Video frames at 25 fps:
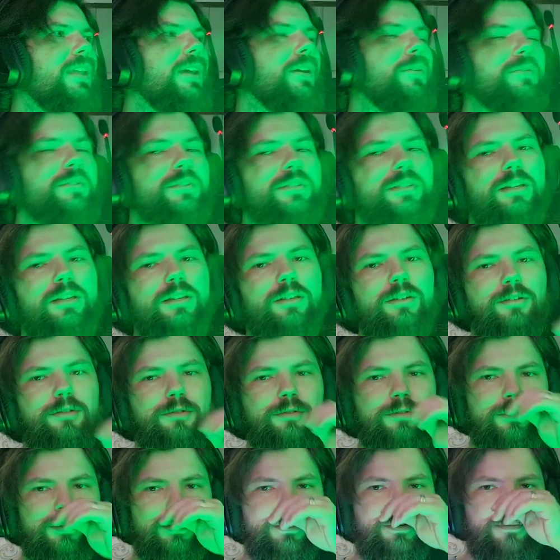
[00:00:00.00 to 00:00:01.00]
That one's kind of
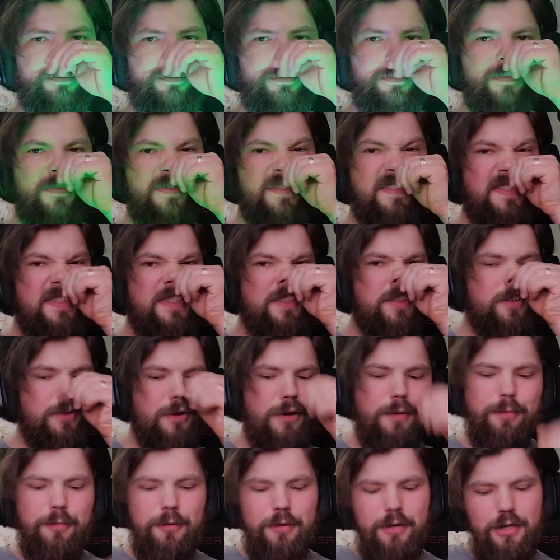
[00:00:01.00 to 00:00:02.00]
cool too. They're
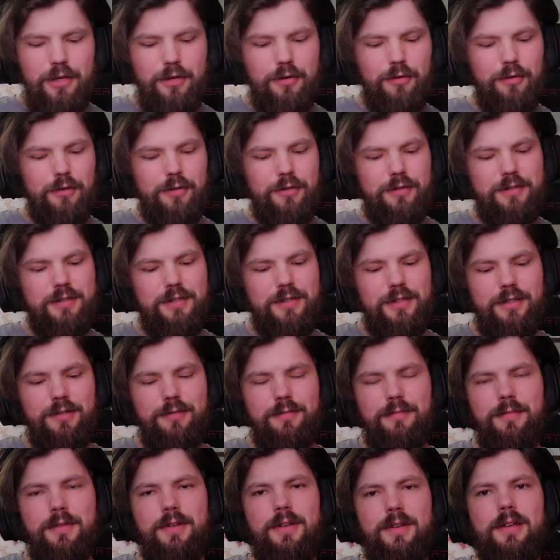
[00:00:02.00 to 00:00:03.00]
all pretty cool,
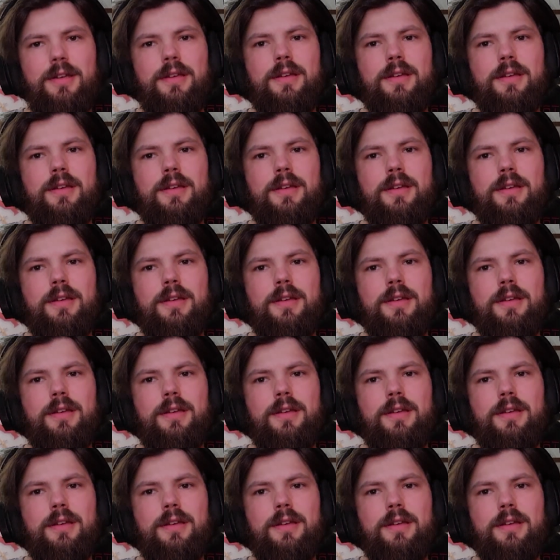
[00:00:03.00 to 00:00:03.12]
so.